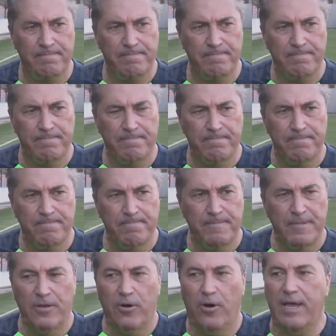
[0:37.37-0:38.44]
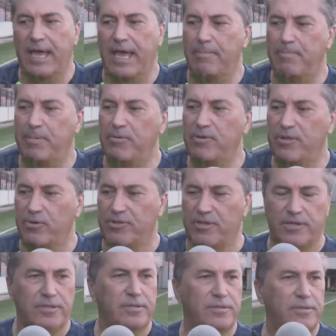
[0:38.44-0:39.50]
Now, if Peseiro does not
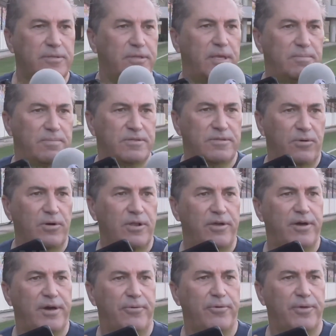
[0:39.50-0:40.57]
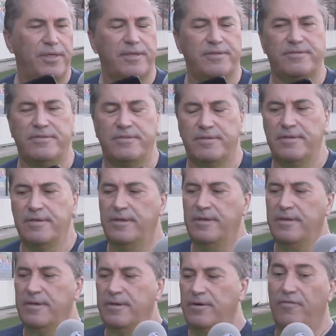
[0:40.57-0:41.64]
get the semi-final of the 2024
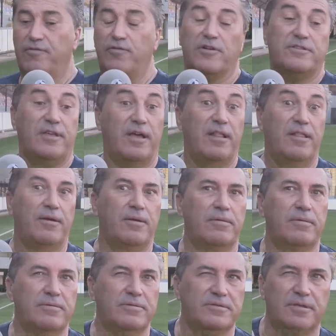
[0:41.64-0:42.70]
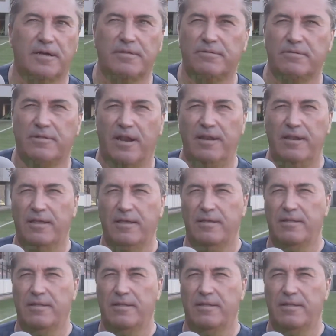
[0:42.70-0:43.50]
African Cup of Nations,